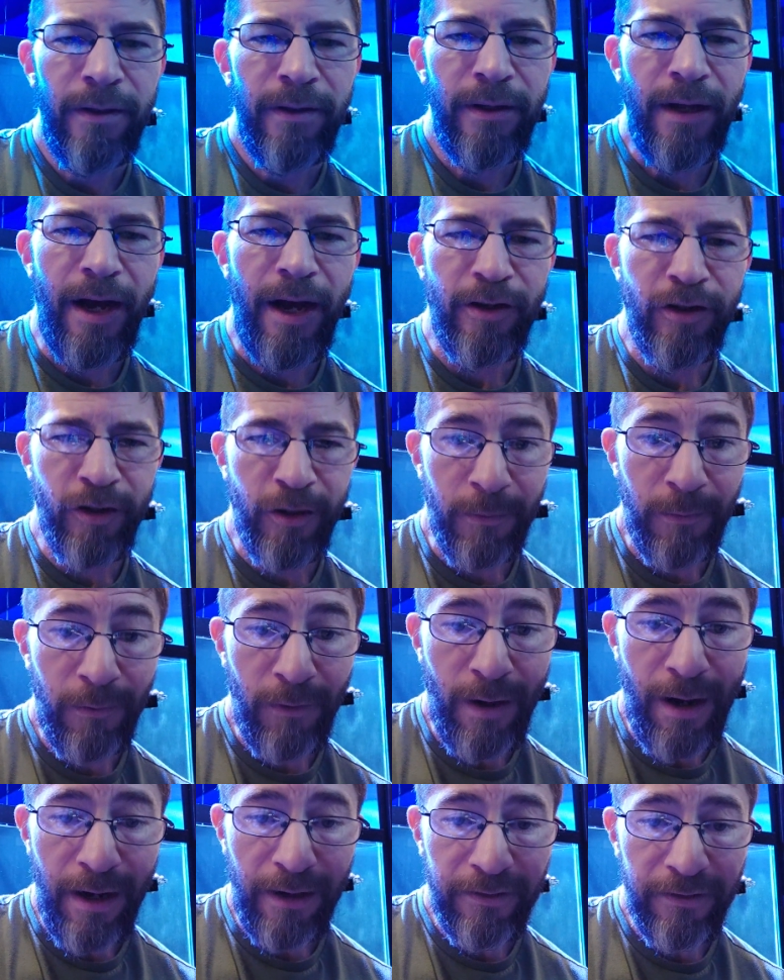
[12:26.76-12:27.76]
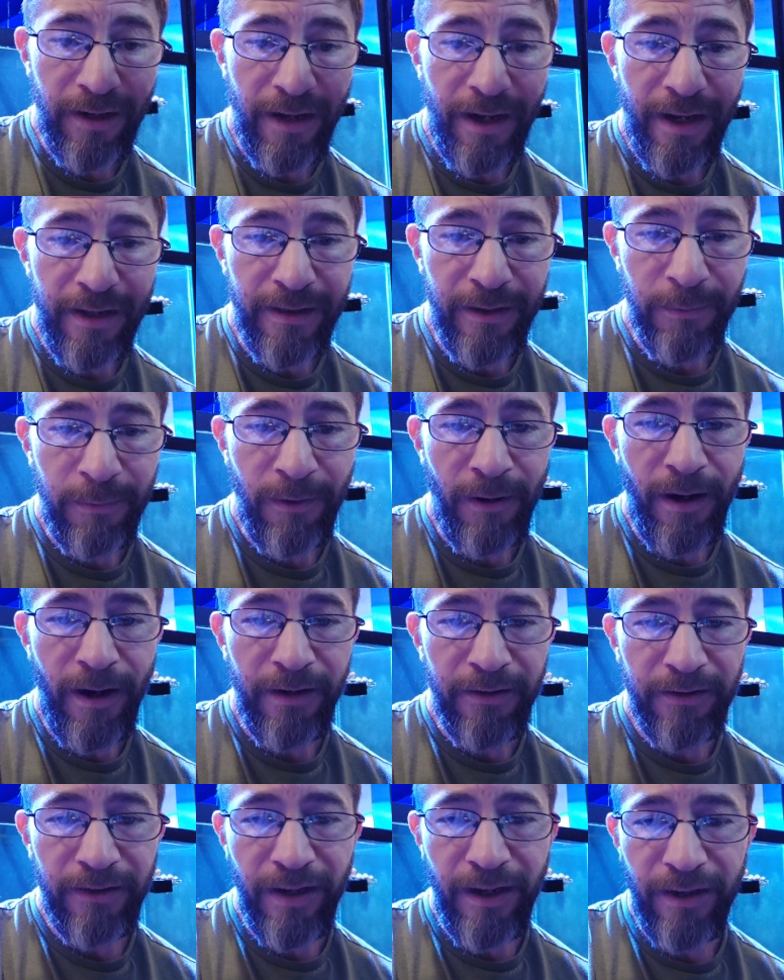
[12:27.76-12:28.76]
hydrogen peroxide in the
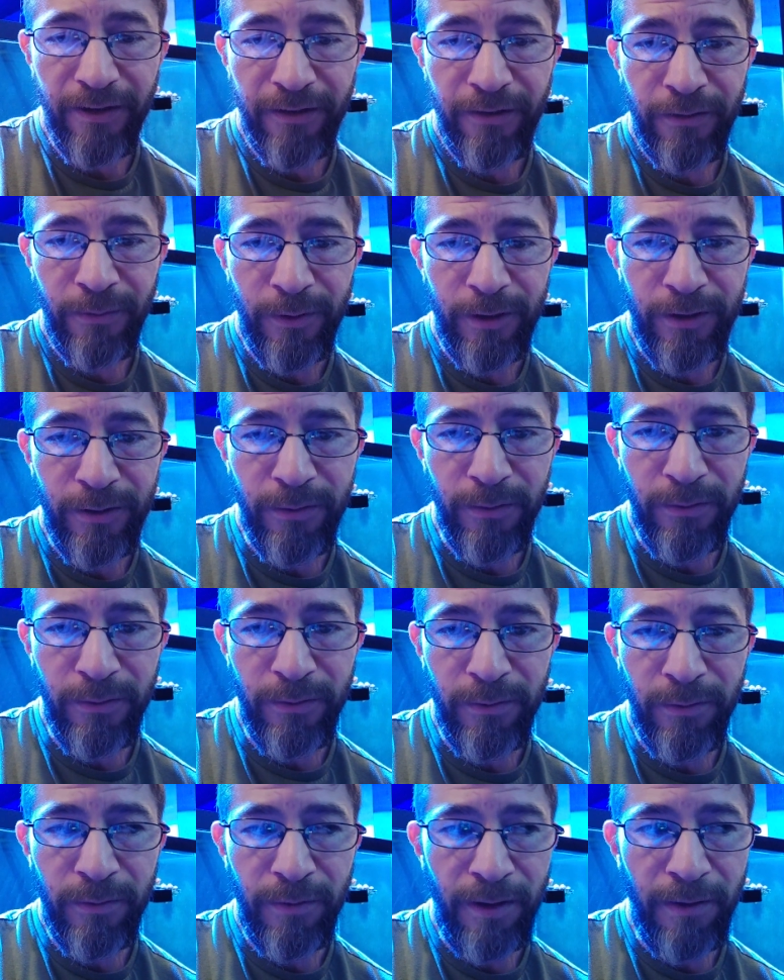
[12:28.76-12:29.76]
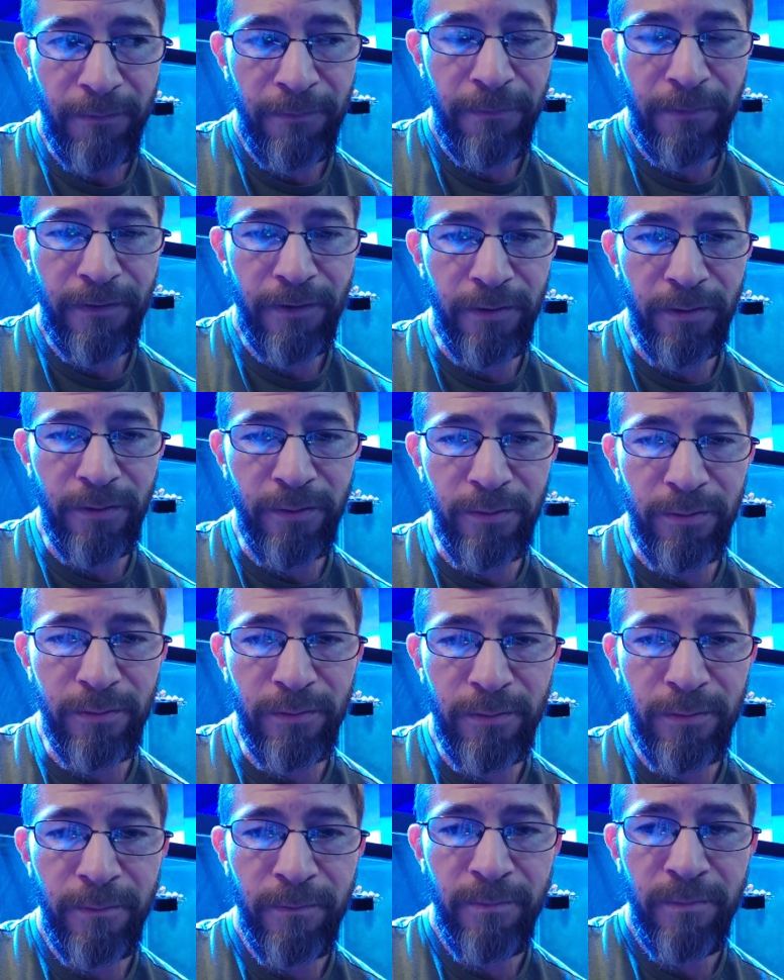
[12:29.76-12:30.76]
process. We do a few